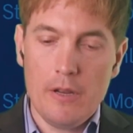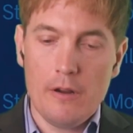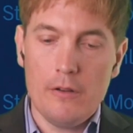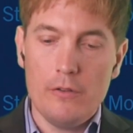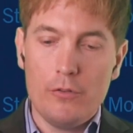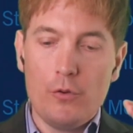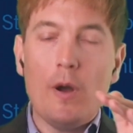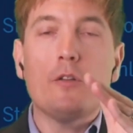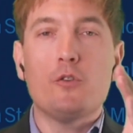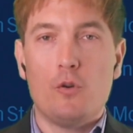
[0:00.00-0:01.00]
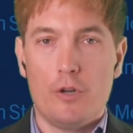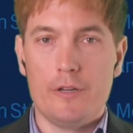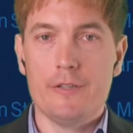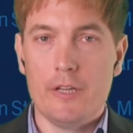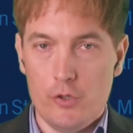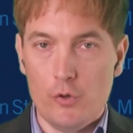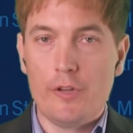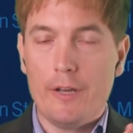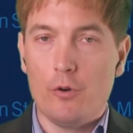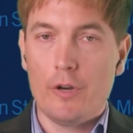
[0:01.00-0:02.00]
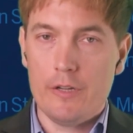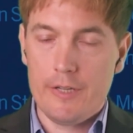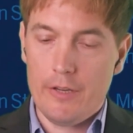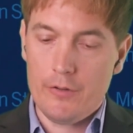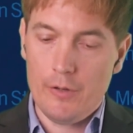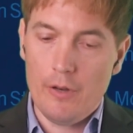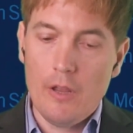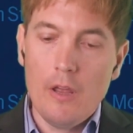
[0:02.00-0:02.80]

there throughout your organization, your tech organization.